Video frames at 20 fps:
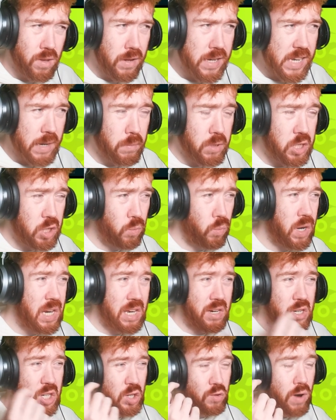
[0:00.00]
use him, which you
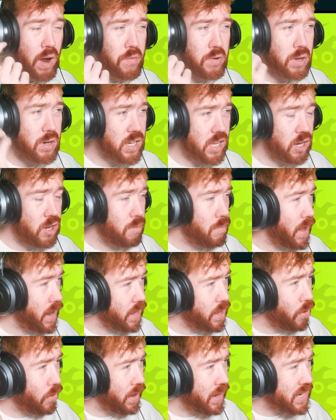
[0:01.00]
wouldn't, because you'd rather use the new
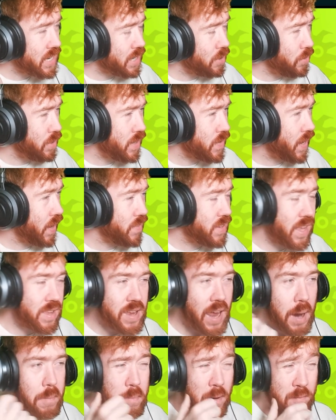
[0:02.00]
Meliodas, who did give the
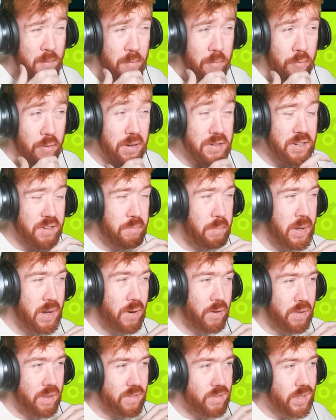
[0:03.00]
attack buff for free just being
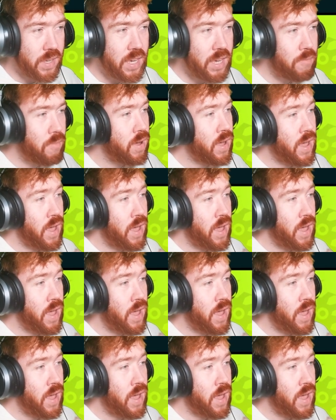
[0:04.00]
on the team.